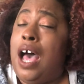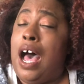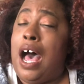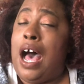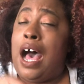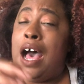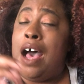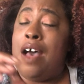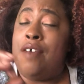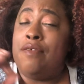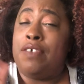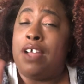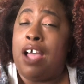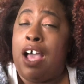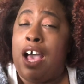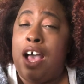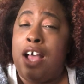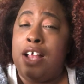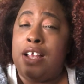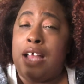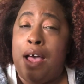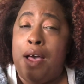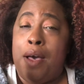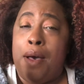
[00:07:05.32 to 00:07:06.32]
I've
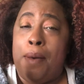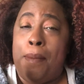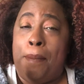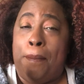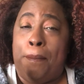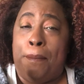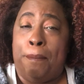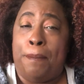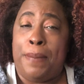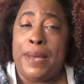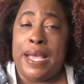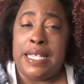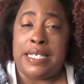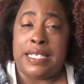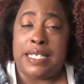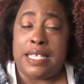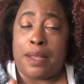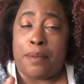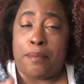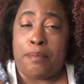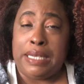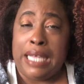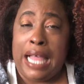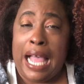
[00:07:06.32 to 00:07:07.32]
got a
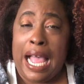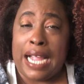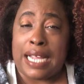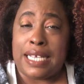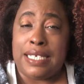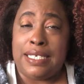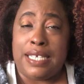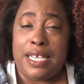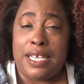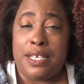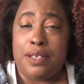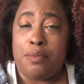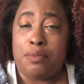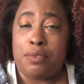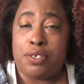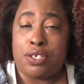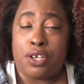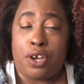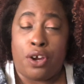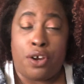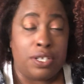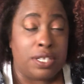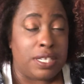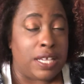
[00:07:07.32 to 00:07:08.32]
basic black denim
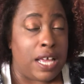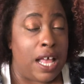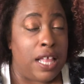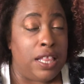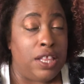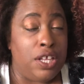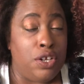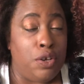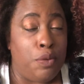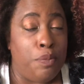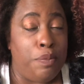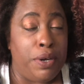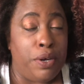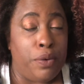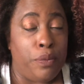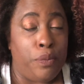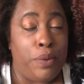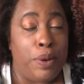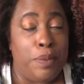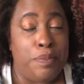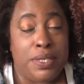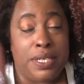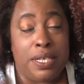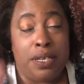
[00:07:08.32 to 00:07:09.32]
skirt. It's got a little bit of
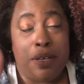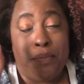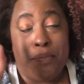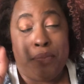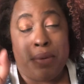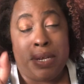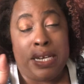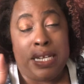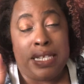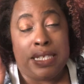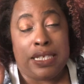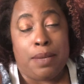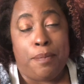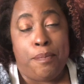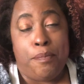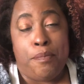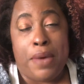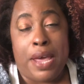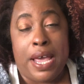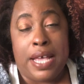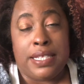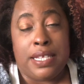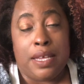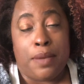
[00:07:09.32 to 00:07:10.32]
rips in it, but it's a
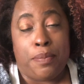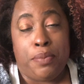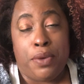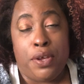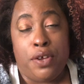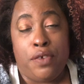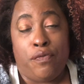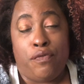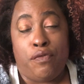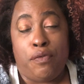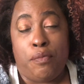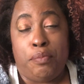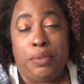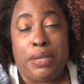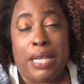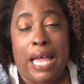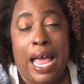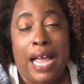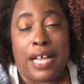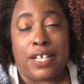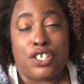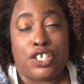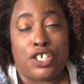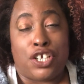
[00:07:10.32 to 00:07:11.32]
basic, beautiful
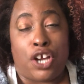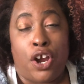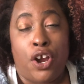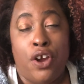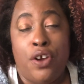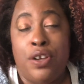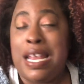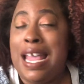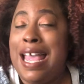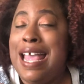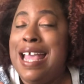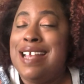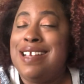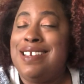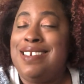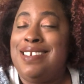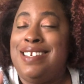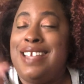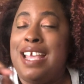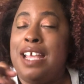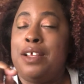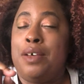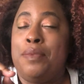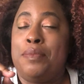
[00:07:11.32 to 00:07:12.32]
black skirt,
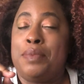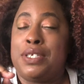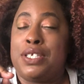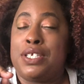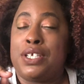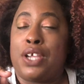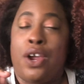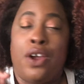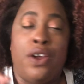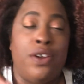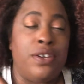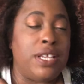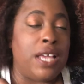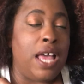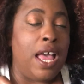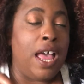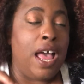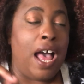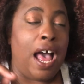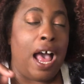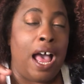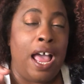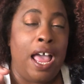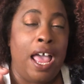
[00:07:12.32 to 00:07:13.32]
denim skirt.
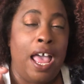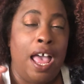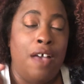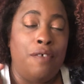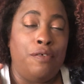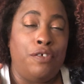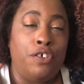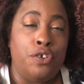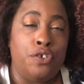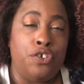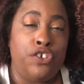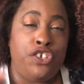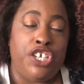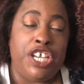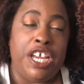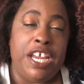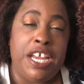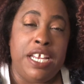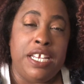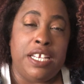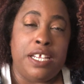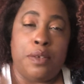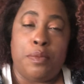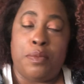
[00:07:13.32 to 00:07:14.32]
I have your
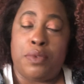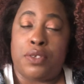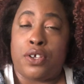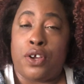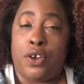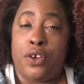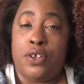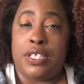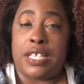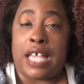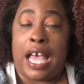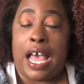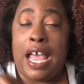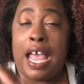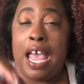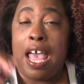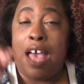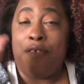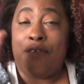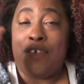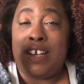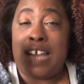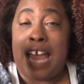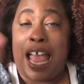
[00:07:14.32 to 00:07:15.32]
jean denim skirts. I
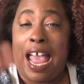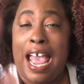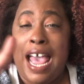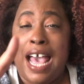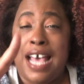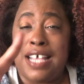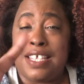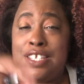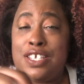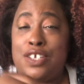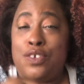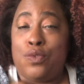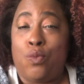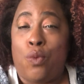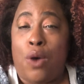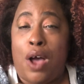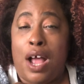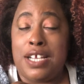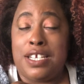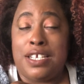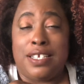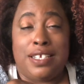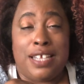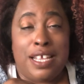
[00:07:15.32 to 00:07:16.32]
have an acid
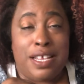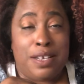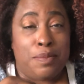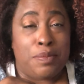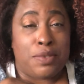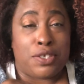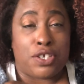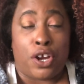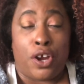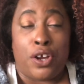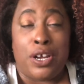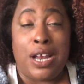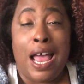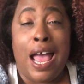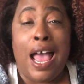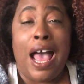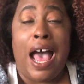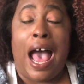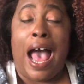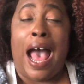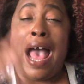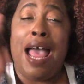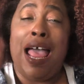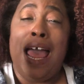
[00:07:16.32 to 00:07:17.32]
watch denim skirt.
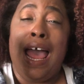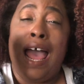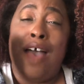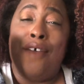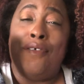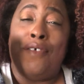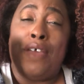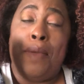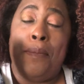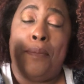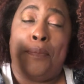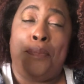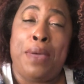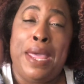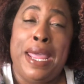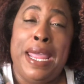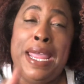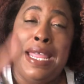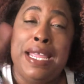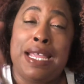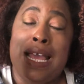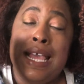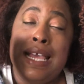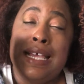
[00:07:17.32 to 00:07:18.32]
I have a
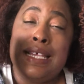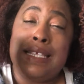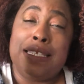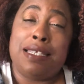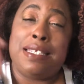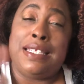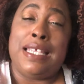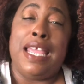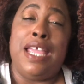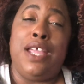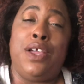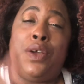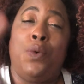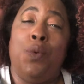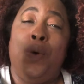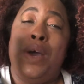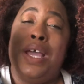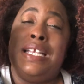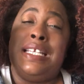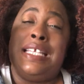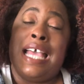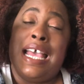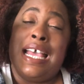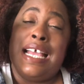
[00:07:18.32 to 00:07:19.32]
pink
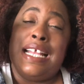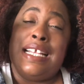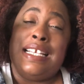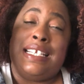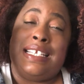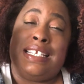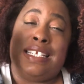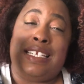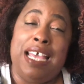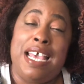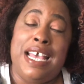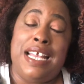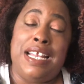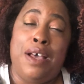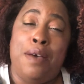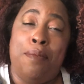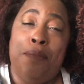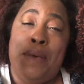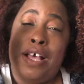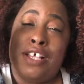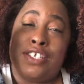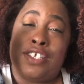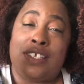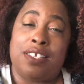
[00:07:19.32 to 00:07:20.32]
sequined
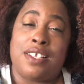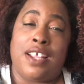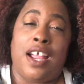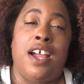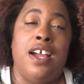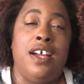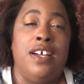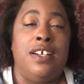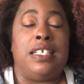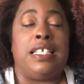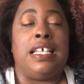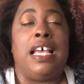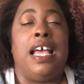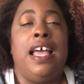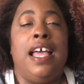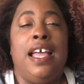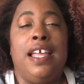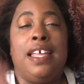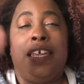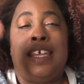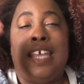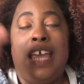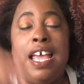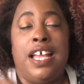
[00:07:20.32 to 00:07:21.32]
denim skirt.
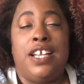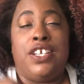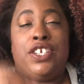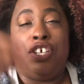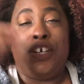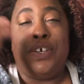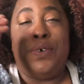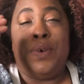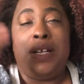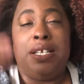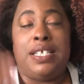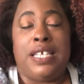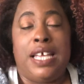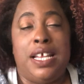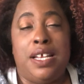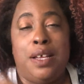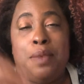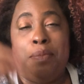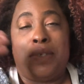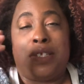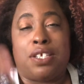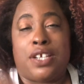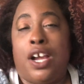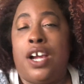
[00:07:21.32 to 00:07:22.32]
Get you a
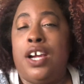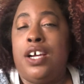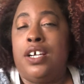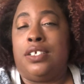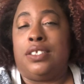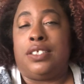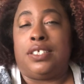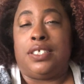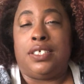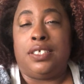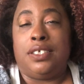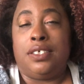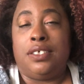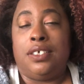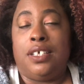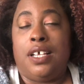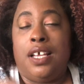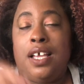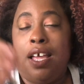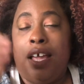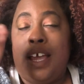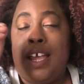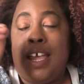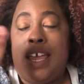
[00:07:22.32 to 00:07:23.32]
denim skirt.
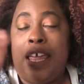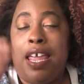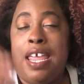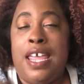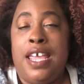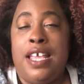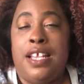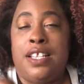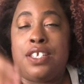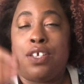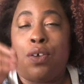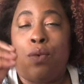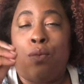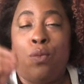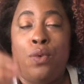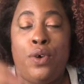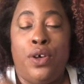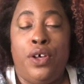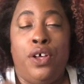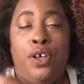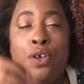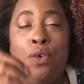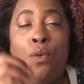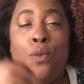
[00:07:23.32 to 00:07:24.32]
It
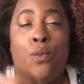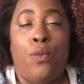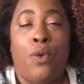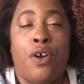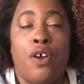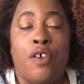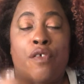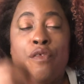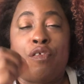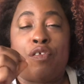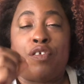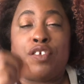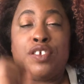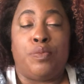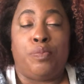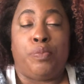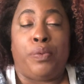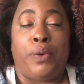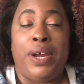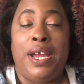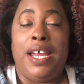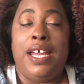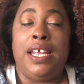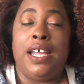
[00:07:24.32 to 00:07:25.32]
will work for
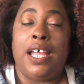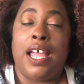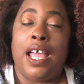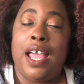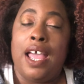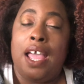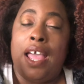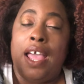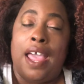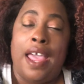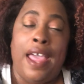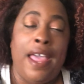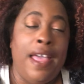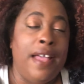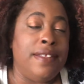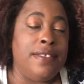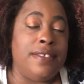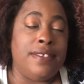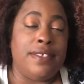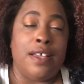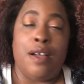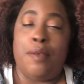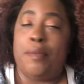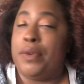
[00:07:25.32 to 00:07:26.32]
spring and
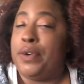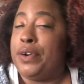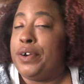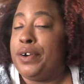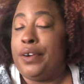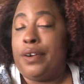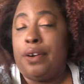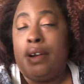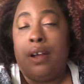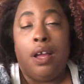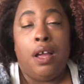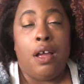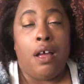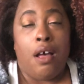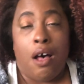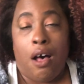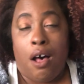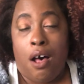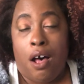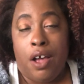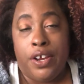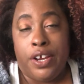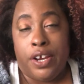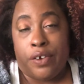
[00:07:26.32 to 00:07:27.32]
summer,
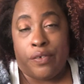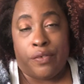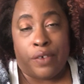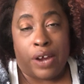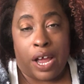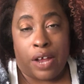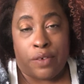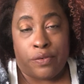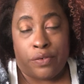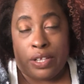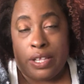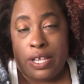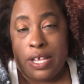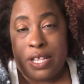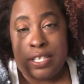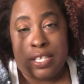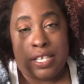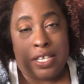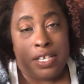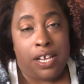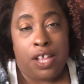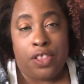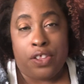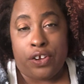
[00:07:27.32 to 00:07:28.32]
all year round, really. It's
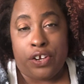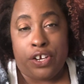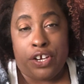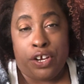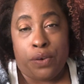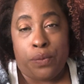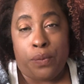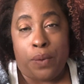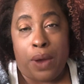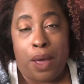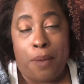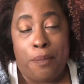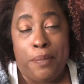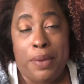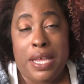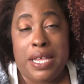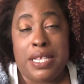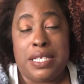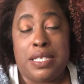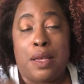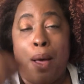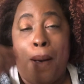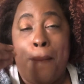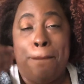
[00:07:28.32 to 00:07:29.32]
another year-round
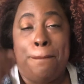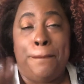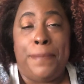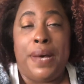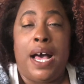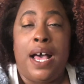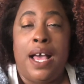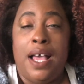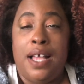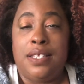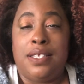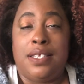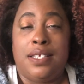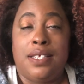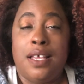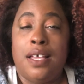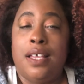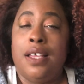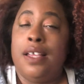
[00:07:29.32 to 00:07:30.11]
piece. But